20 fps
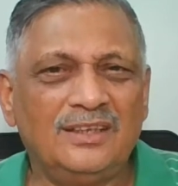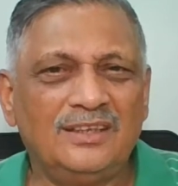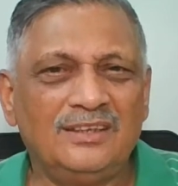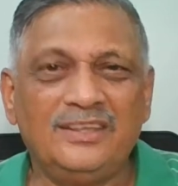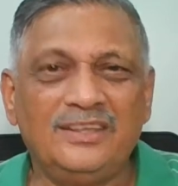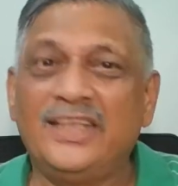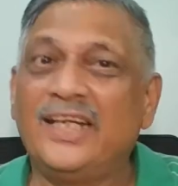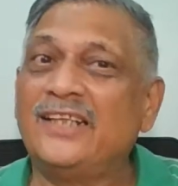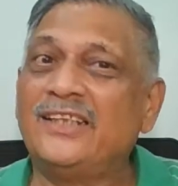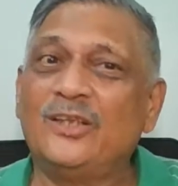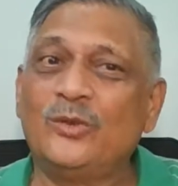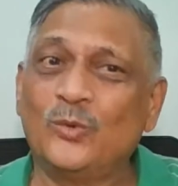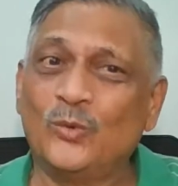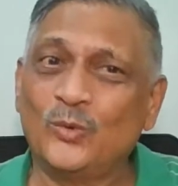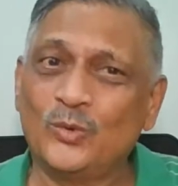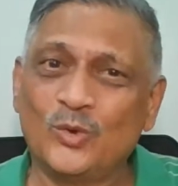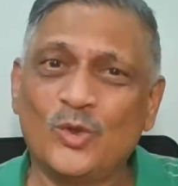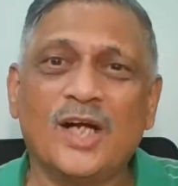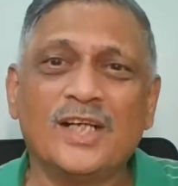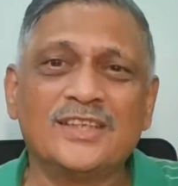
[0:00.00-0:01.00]
They had their
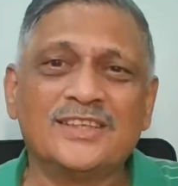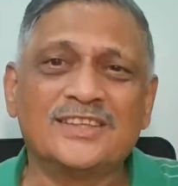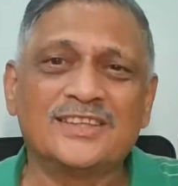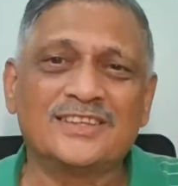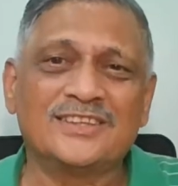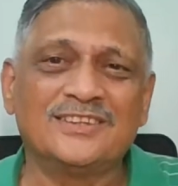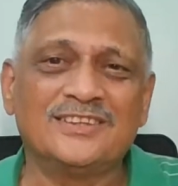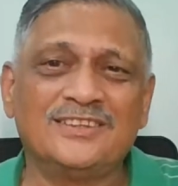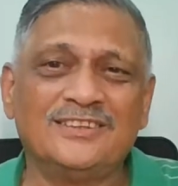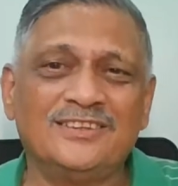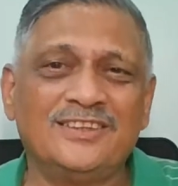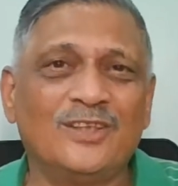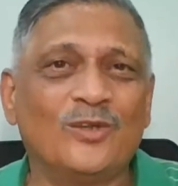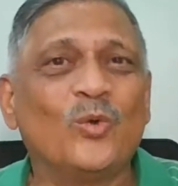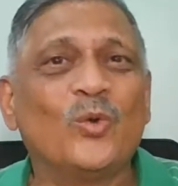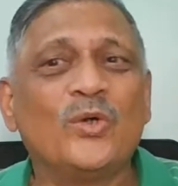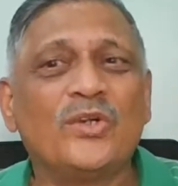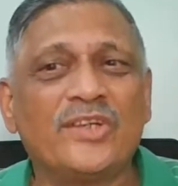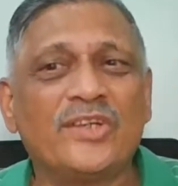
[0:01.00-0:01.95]
own gods, their own